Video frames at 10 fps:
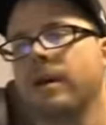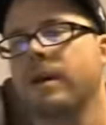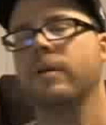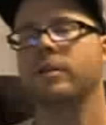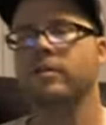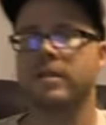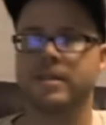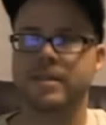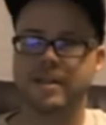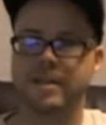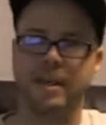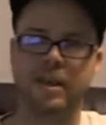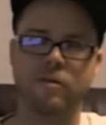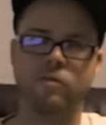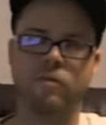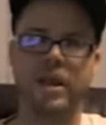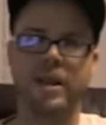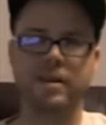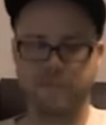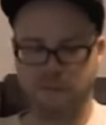We're going to do this as a
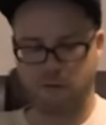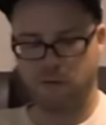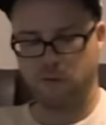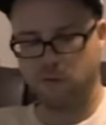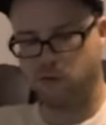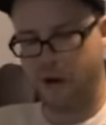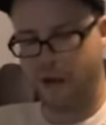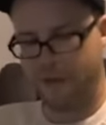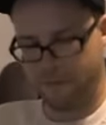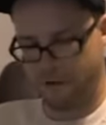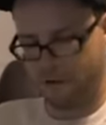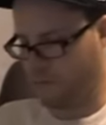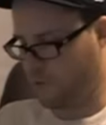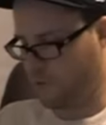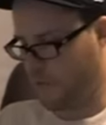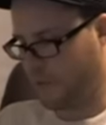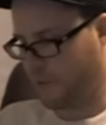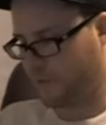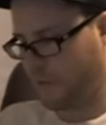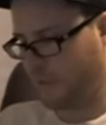random driver rate.
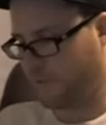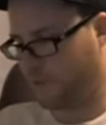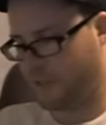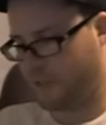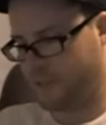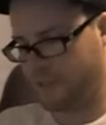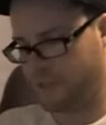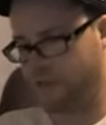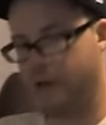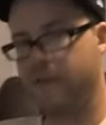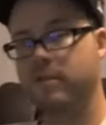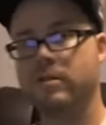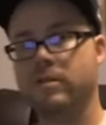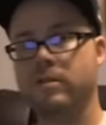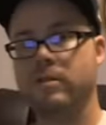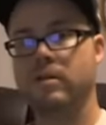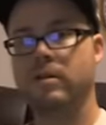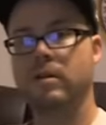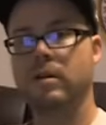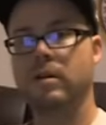We're going to have 26 drivers.
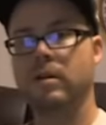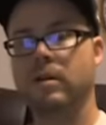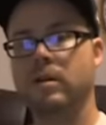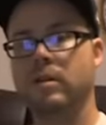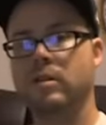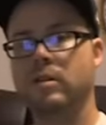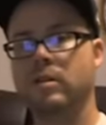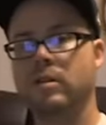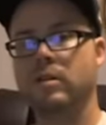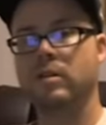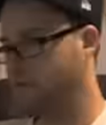26